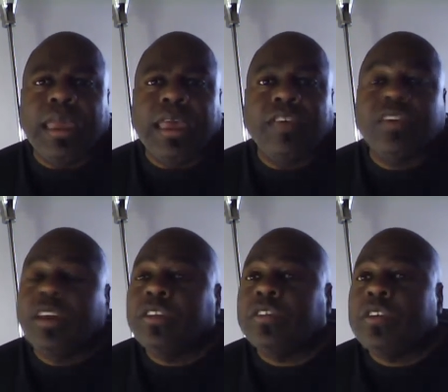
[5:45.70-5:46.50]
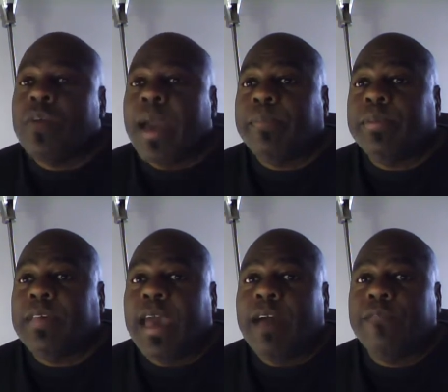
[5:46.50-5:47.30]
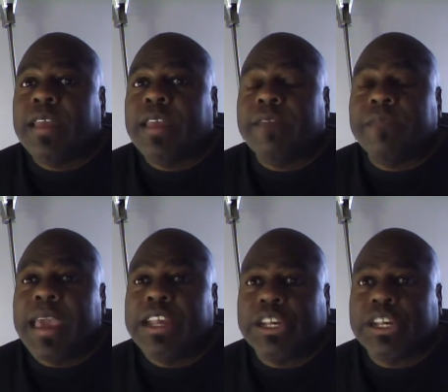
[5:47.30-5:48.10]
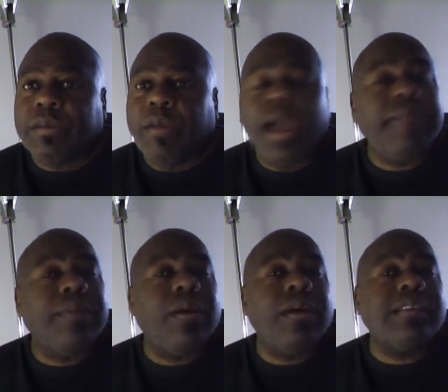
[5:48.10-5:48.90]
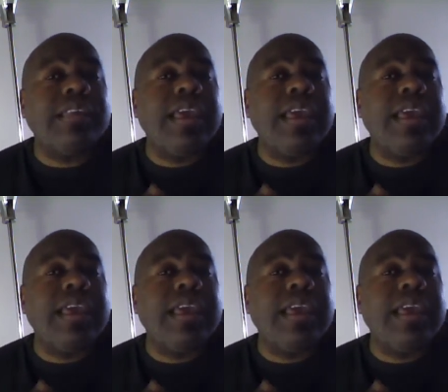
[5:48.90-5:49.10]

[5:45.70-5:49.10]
is going to sue Apatow for defamation, right? Because